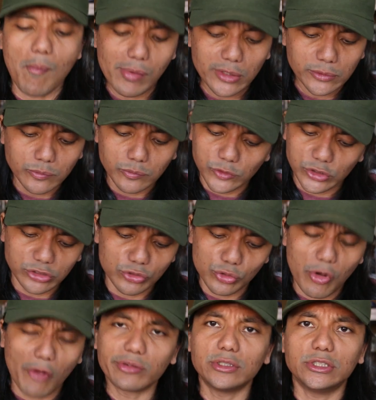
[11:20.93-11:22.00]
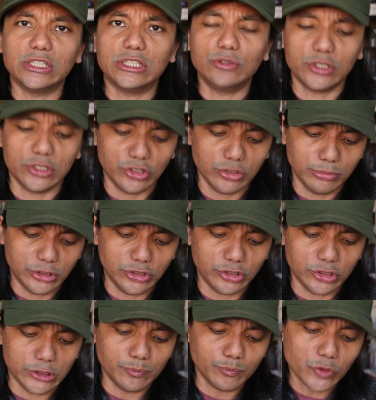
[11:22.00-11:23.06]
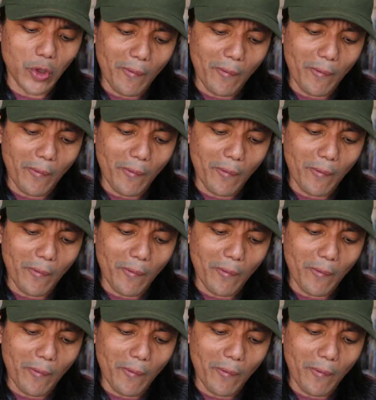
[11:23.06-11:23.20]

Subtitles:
him, he's no longer the education minister.